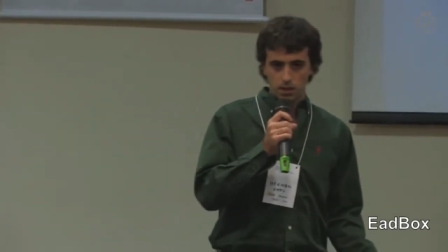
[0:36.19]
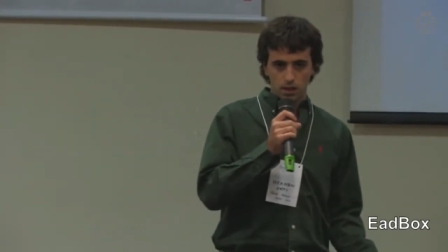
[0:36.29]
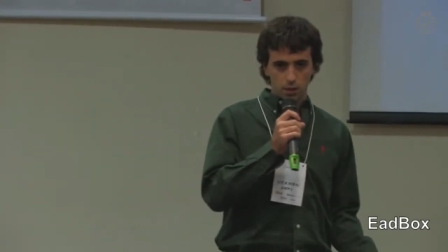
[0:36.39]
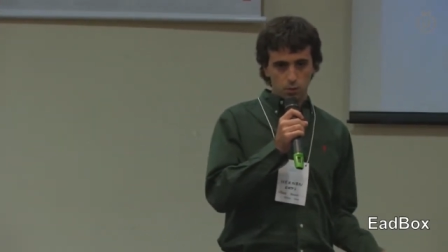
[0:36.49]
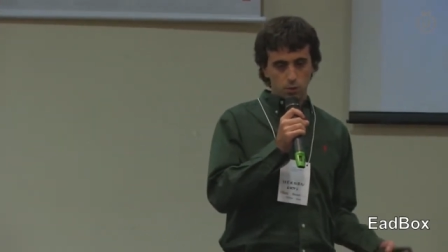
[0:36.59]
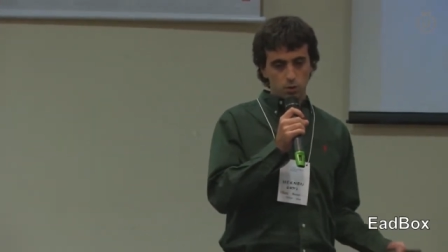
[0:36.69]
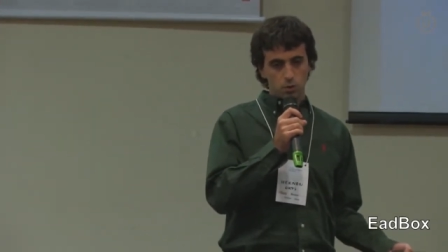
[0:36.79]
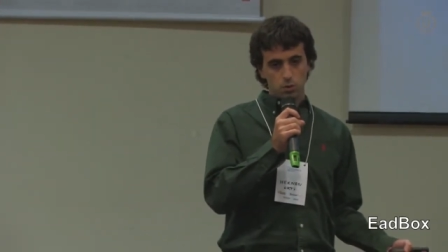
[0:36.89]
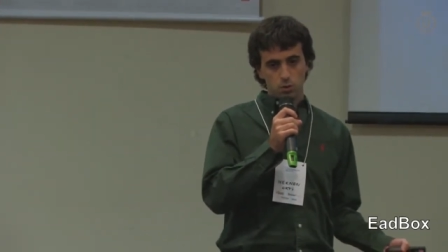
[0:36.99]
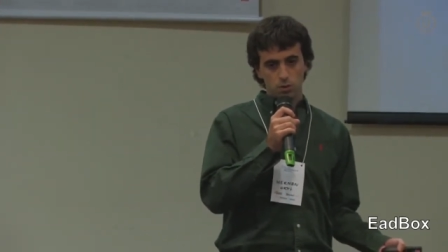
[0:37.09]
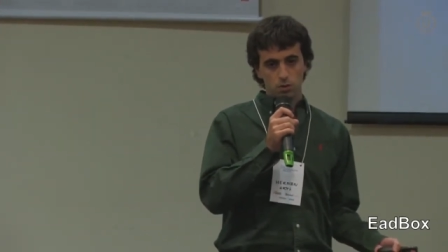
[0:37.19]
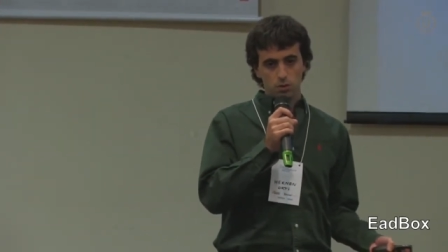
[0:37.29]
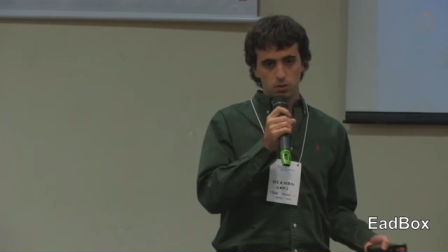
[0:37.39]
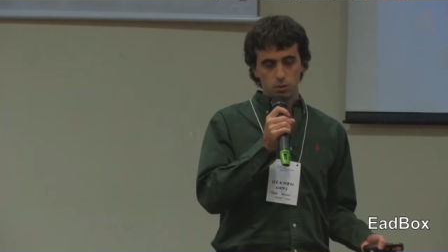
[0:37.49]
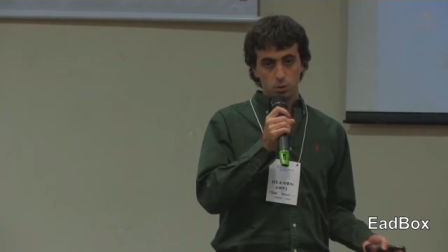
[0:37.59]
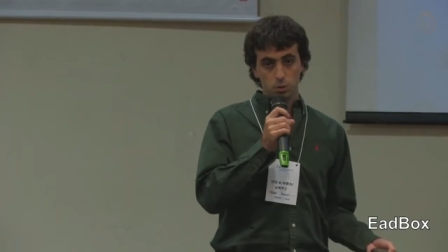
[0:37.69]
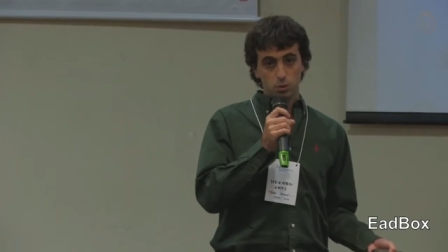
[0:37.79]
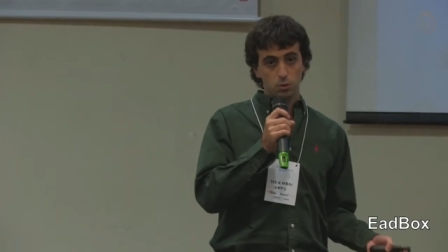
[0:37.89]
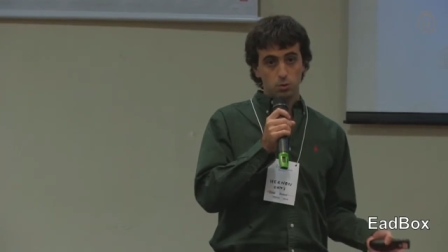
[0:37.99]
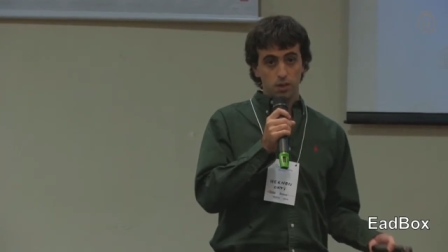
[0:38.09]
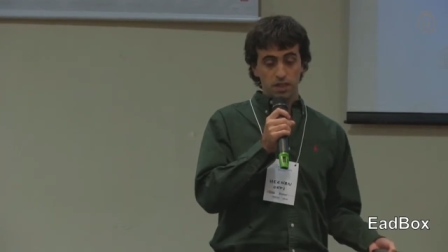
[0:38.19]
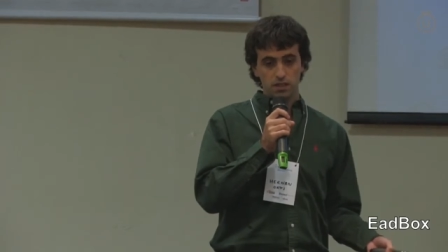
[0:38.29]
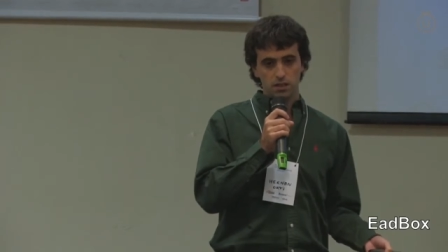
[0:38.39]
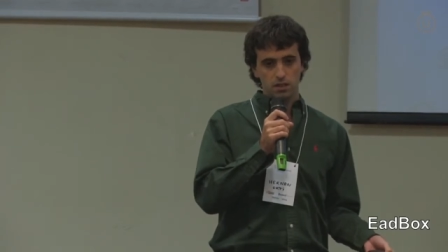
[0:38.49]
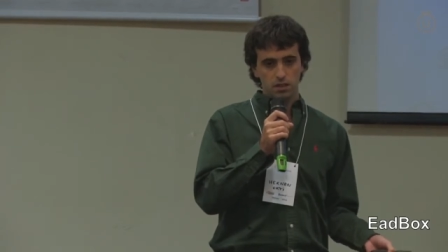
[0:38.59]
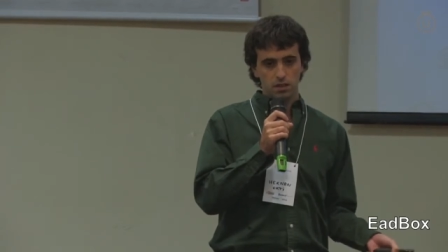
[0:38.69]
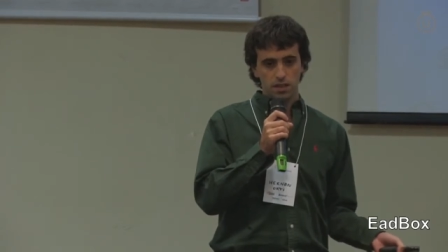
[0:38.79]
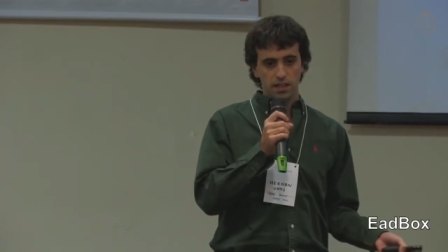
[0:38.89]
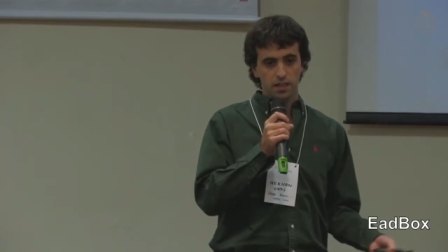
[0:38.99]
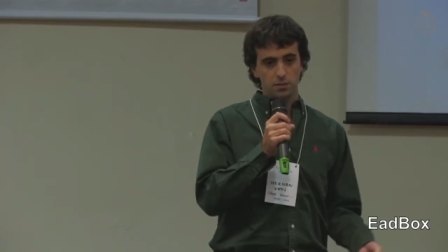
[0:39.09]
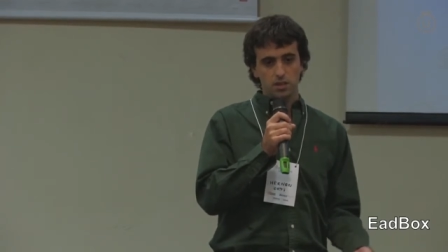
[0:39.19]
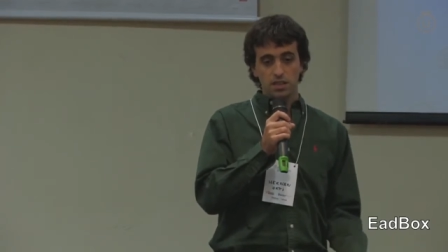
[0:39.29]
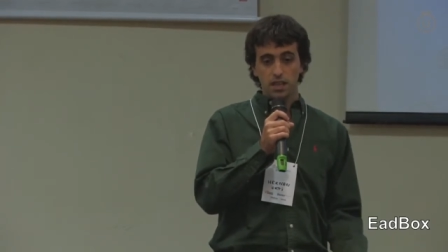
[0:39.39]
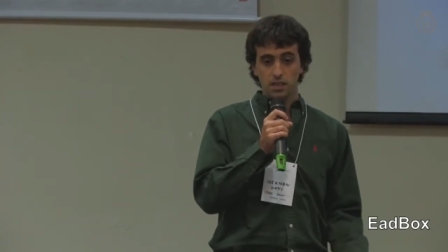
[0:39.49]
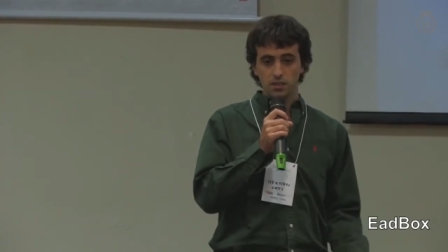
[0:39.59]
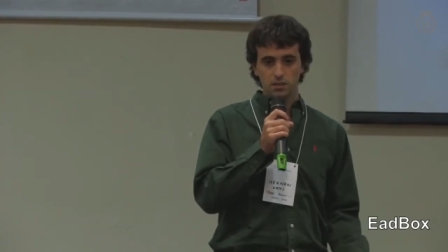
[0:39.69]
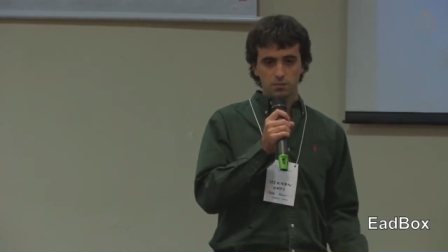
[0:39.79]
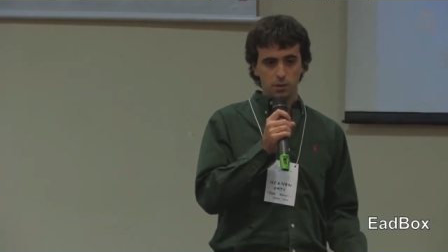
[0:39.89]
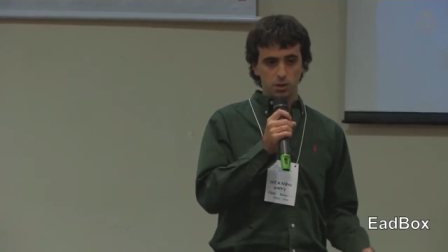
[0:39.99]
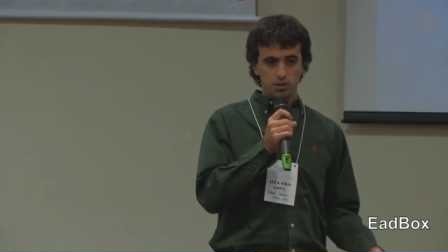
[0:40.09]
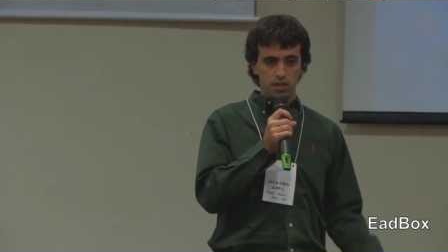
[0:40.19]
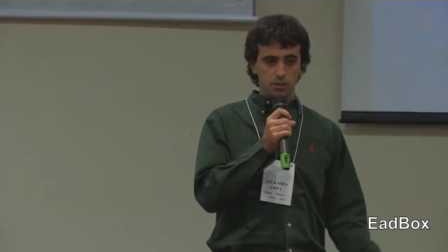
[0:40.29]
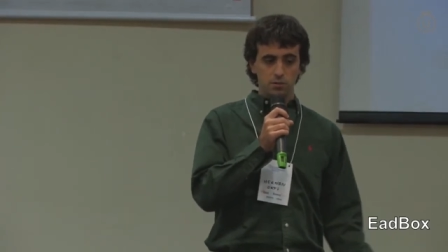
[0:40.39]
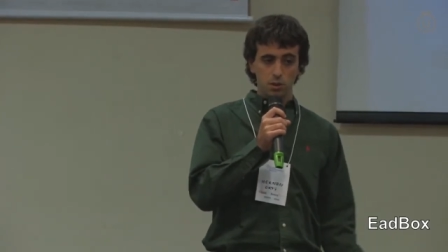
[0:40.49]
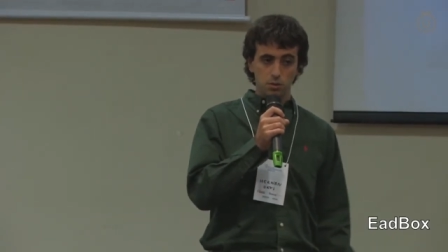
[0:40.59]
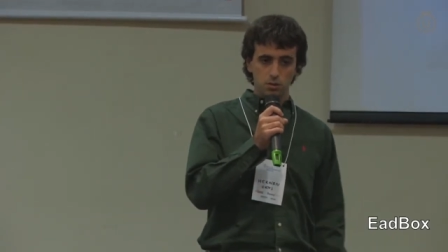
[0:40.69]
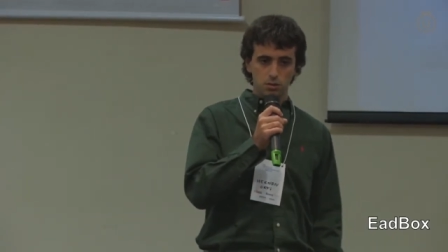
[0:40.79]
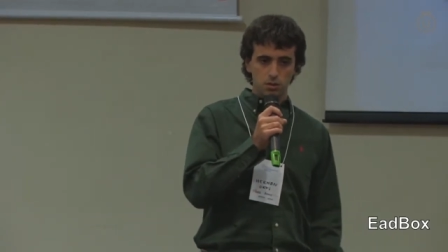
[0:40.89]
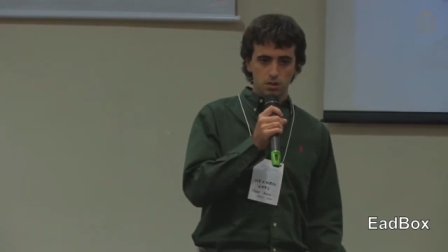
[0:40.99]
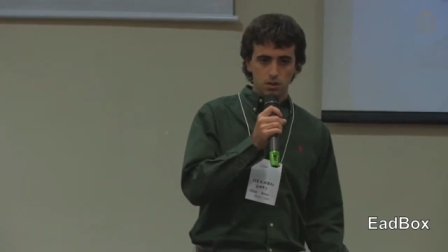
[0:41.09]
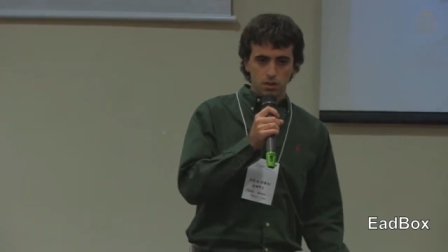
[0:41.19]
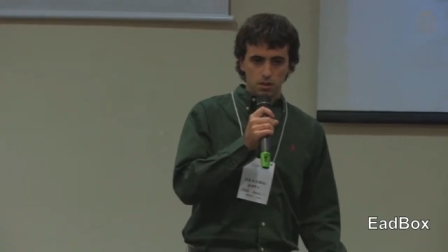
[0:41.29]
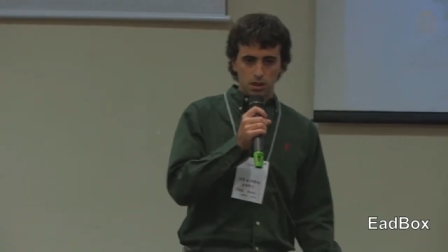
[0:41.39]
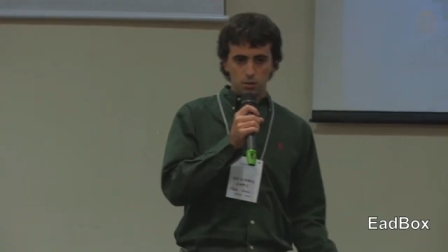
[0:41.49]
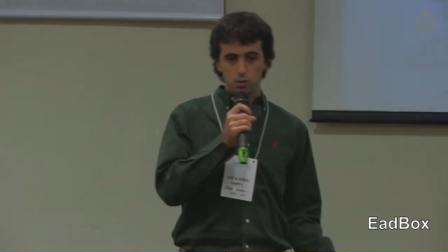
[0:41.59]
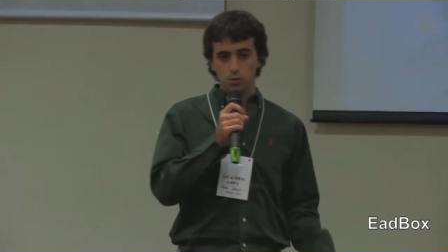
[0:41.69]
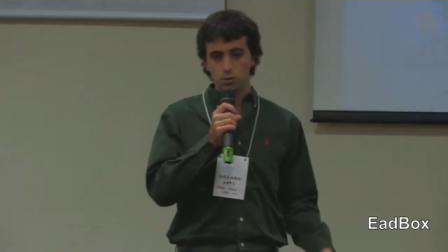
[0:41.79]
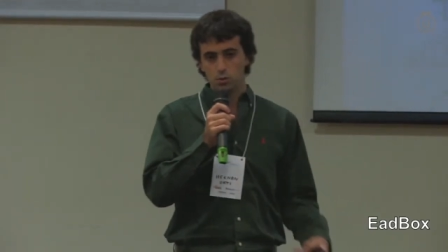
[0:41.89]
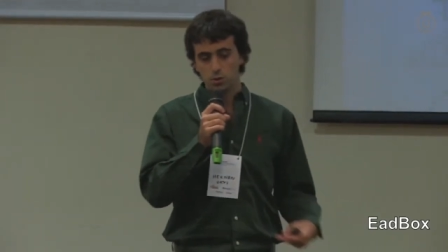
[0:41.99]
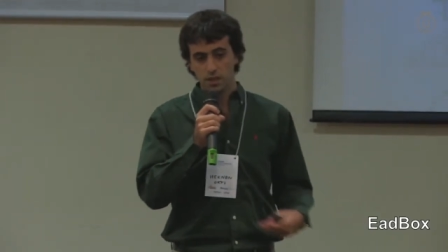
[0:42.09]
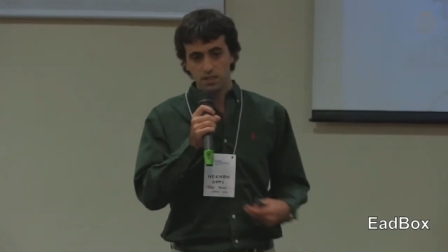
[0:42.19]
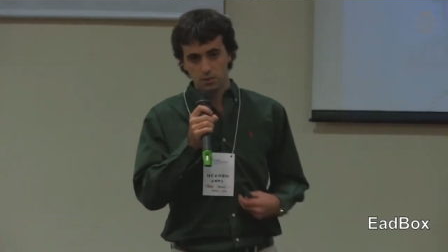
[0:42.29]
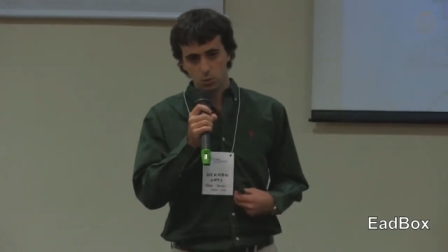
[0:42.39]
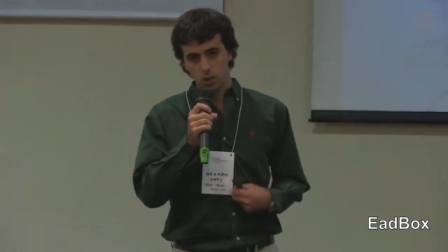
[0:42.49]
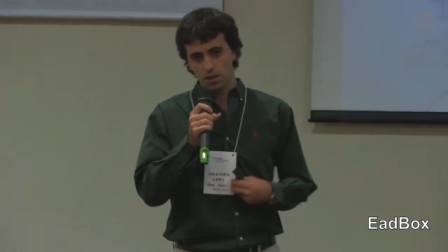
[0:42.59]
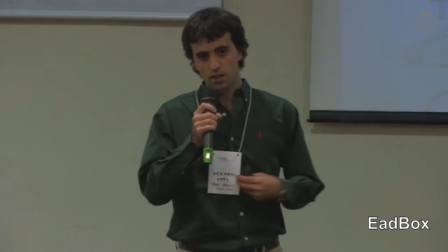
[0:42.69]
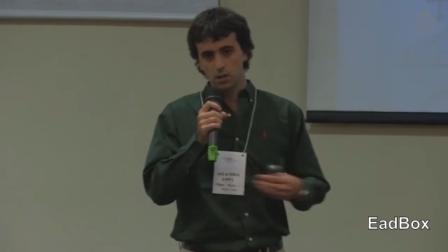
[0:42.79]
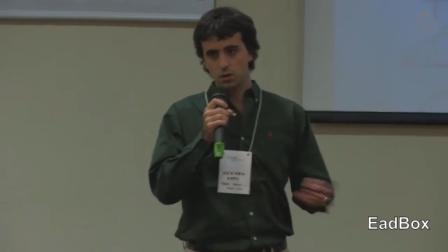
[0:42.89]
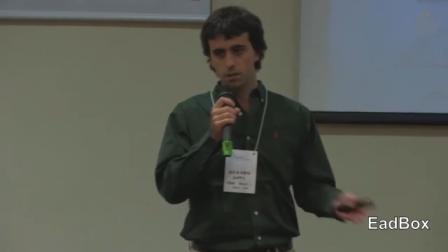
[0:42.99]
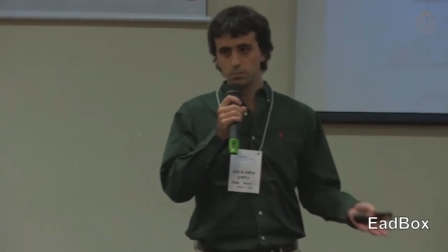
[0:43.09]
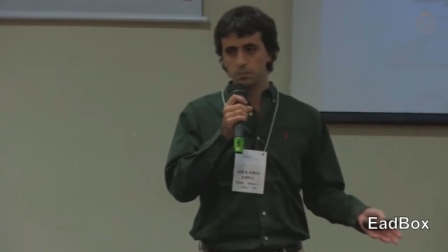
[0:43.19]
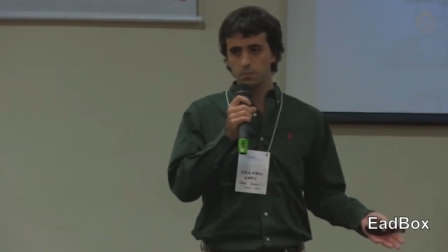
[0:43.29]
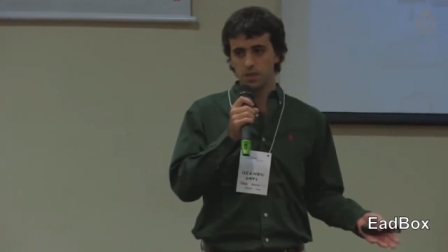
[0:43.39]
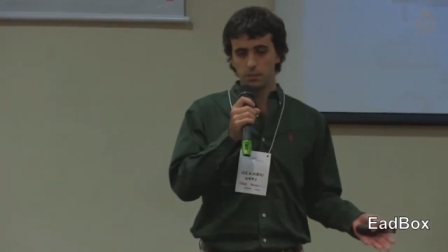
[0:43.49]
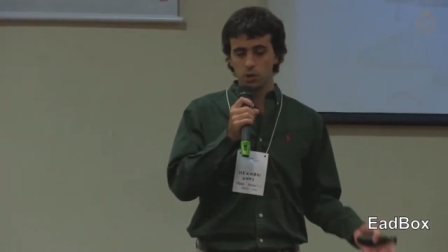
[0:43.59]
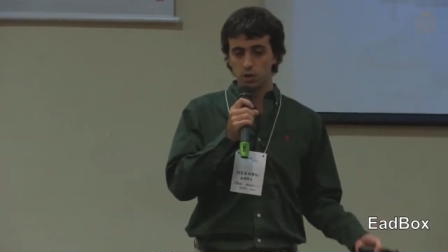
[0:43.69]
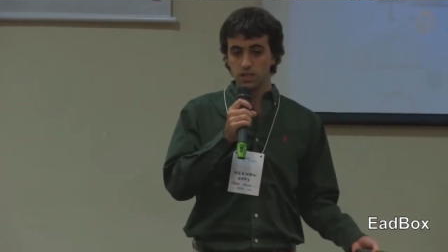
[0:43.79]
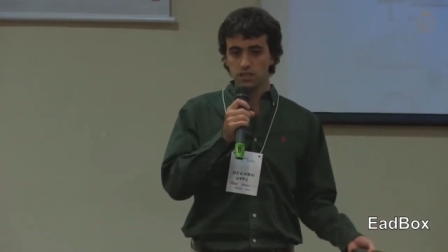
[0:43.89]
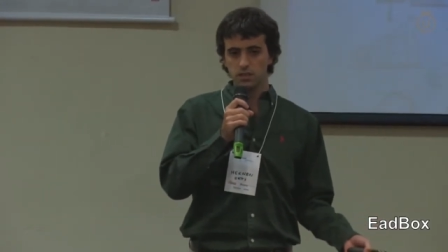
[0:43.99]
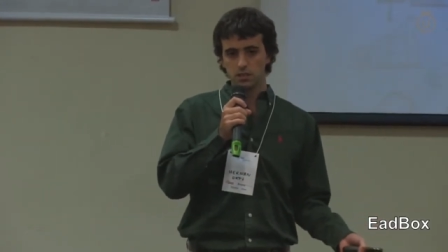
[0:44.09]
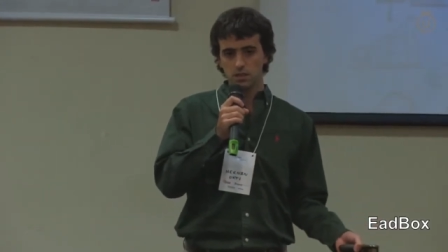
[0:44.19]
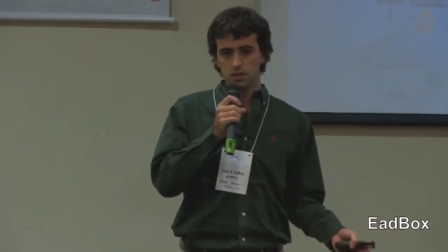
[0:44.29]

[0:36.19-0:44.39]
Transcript: How do you do to train 300 guys from your sales force? How do you do to train 1,000 employees